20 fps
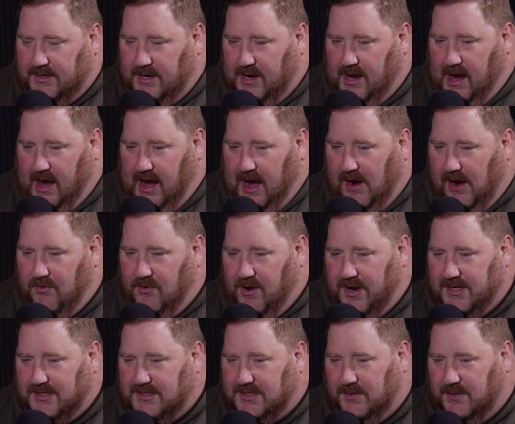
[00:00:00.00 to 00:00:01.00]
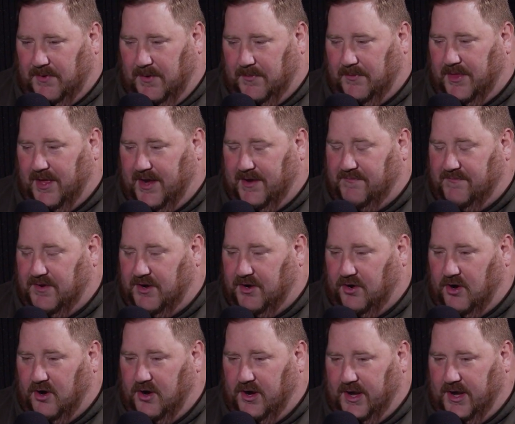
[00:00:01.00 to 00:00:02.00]
I run into the people that have been
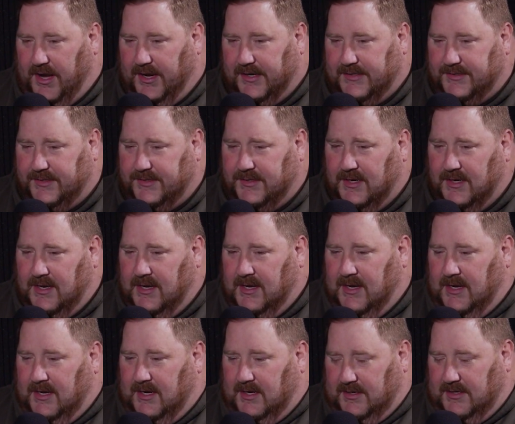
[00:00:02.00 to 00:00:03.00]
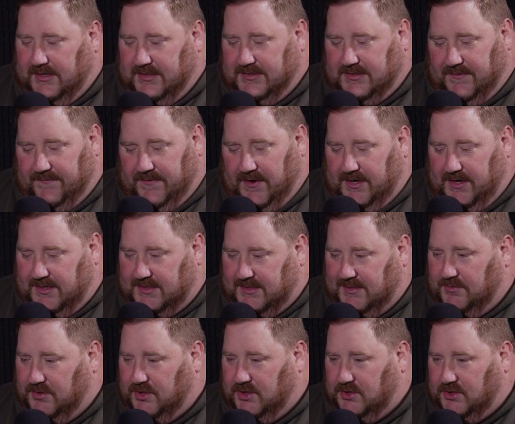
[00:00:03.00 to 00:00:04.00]
hurt, and it's a very
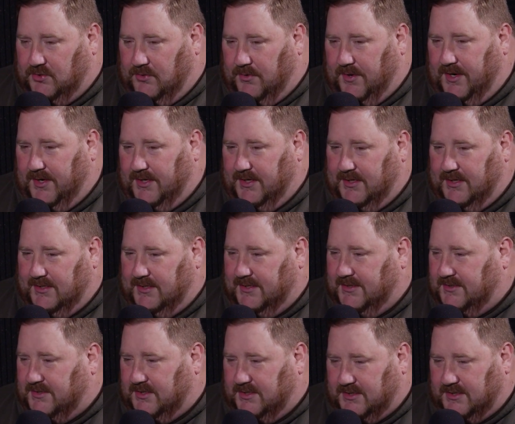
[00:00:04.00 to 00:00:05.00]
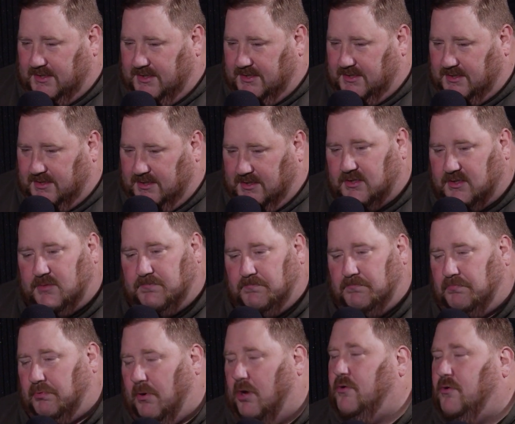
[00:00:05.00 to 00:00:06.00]
similar story. It's just this
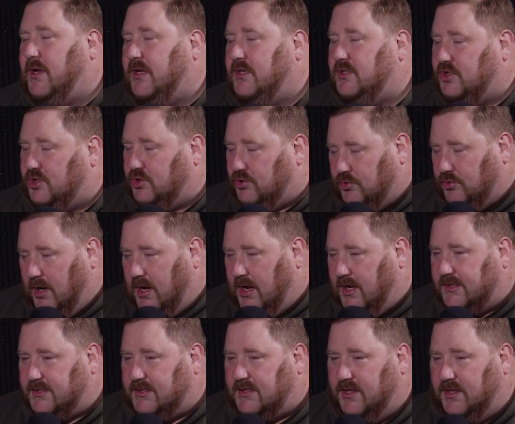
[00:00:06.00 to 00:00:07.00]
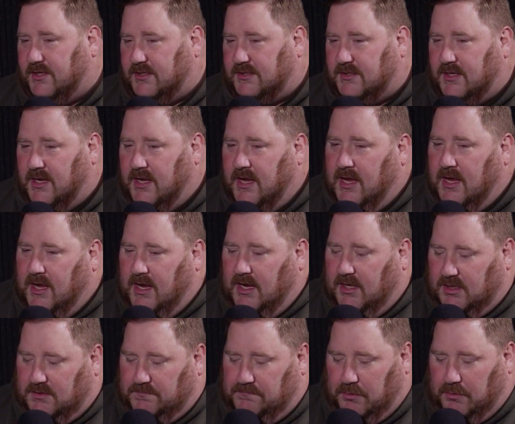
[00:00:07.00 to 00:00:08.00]
broken trust and this
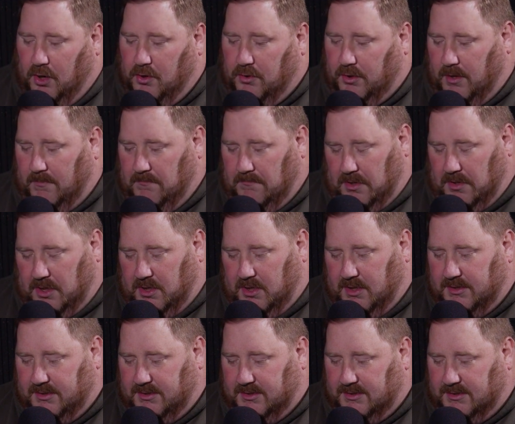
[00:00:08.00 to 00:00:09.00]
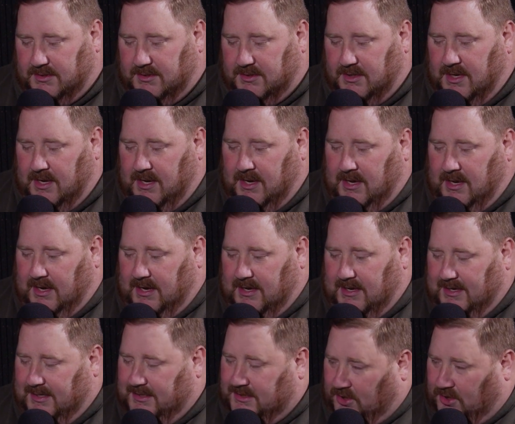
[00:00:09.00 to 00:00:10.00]
broken bond, and
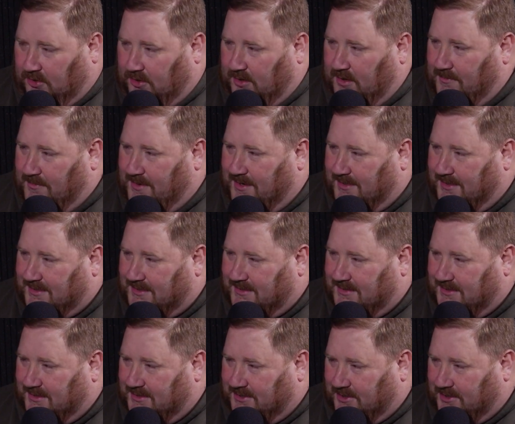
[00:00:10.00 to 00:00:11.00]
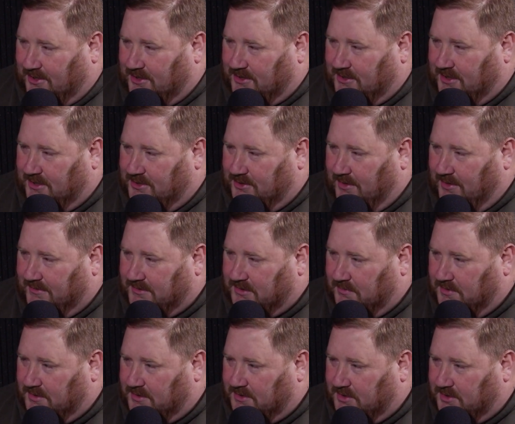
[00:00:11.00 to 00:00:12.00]
it's hard when it's the church because you have so
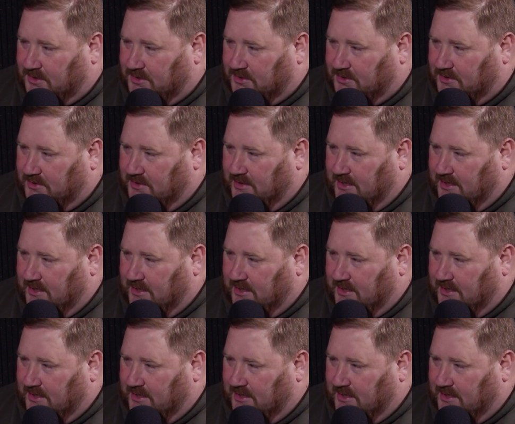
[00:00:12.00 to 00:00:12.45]
much